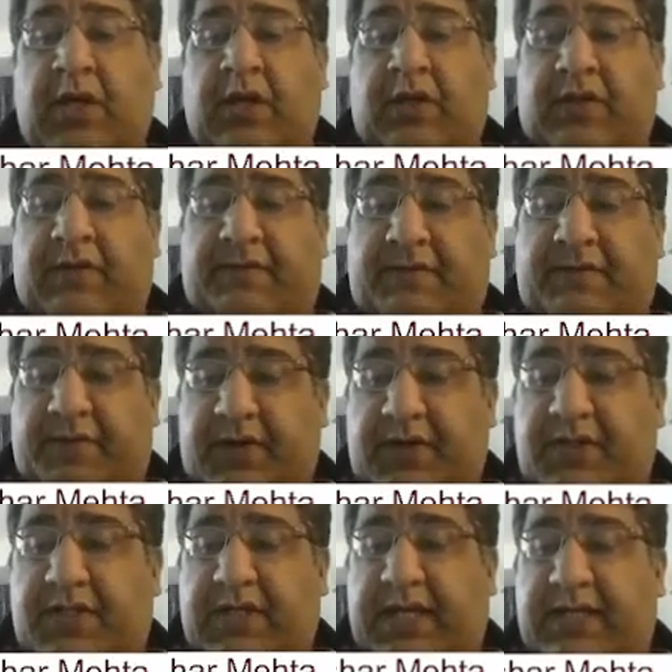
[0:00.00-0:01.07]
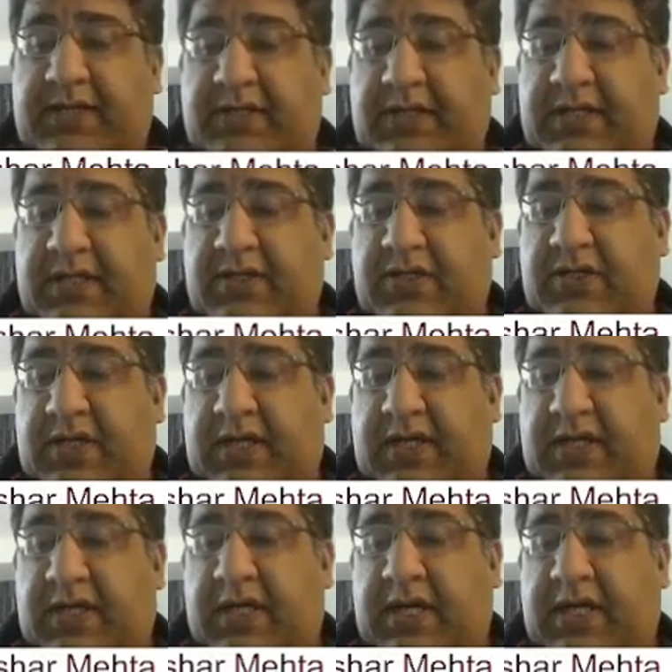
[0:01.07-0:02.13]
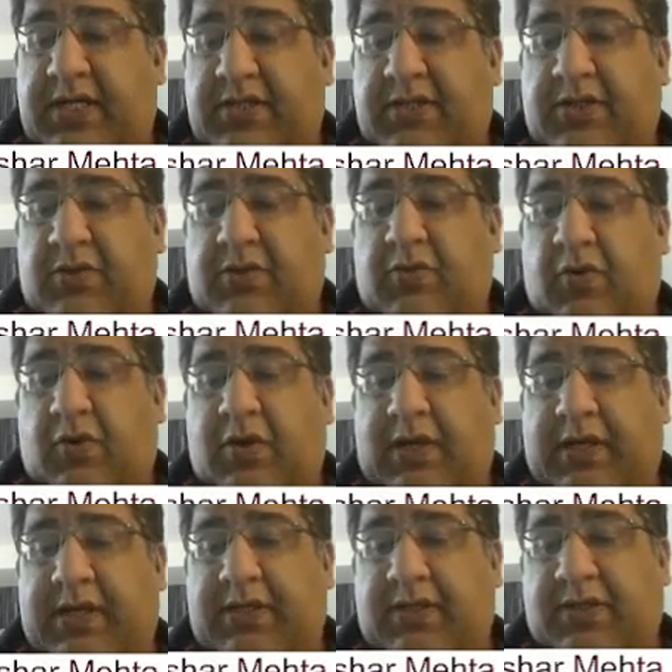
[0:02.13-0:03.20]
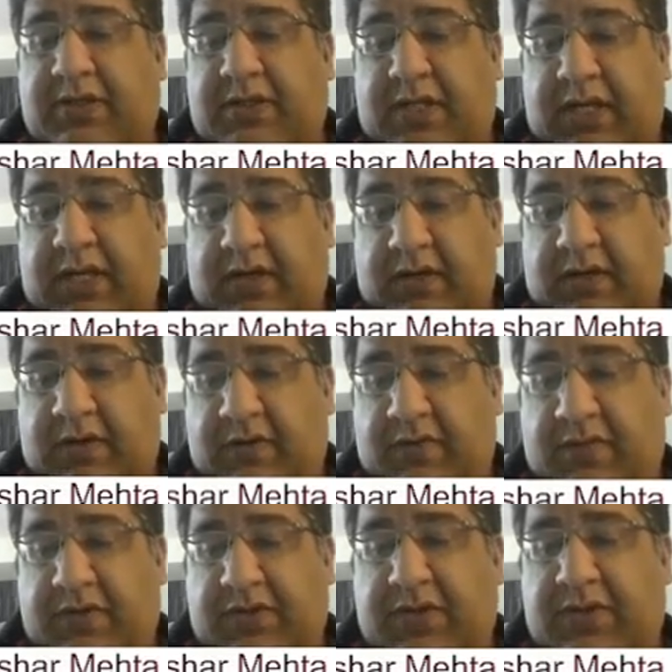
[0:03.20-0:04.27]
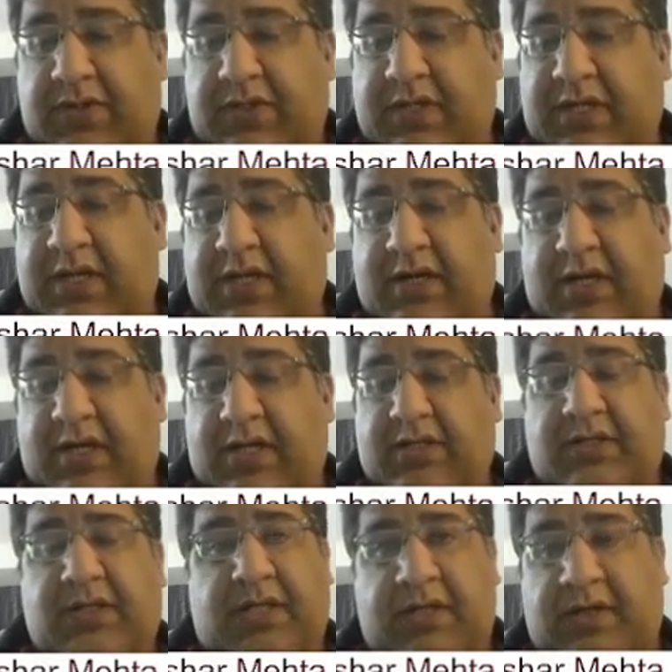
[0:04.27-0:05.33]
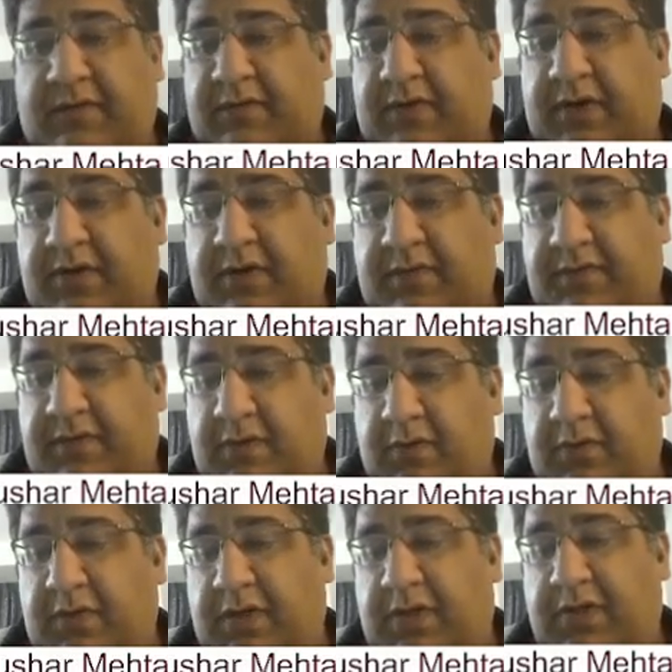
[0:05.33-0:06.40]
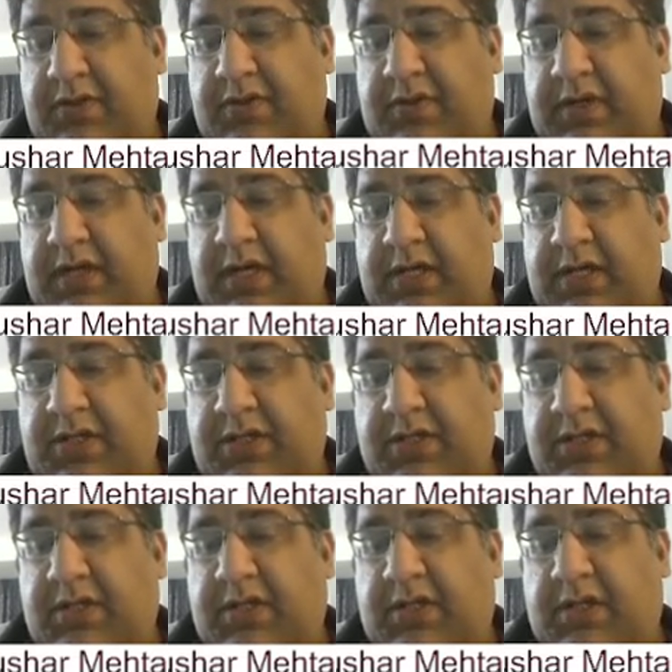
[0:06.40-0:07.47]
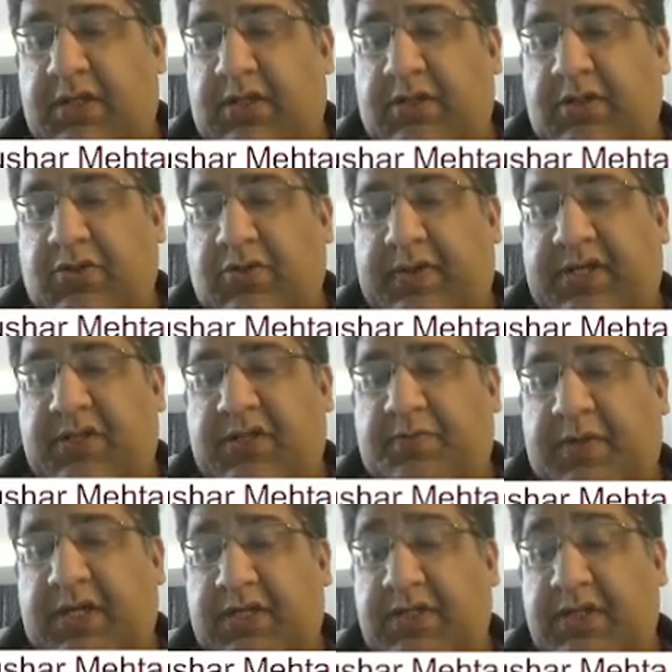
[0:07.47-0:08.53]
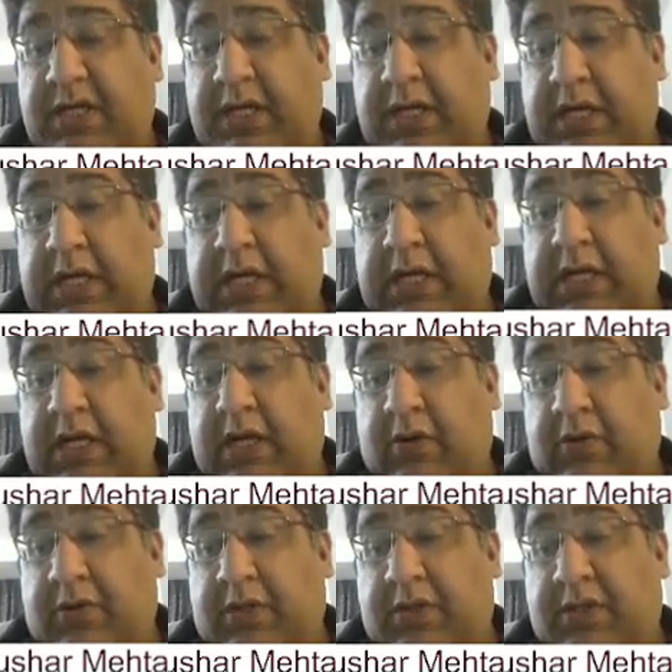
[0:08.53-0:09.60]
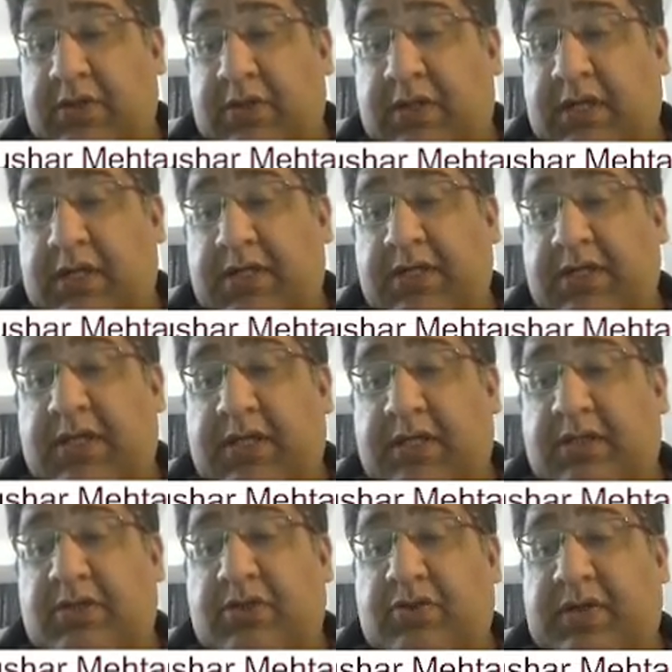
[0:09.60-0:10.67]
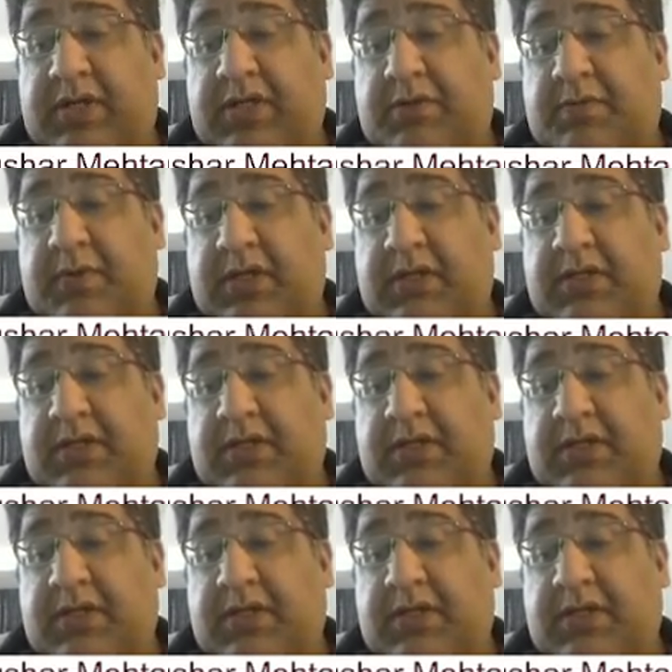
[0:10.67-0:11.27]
The first X-ray sign as you all can see which is clearly seen in front of you is reduction in the joint space. Now this reduction in the joint space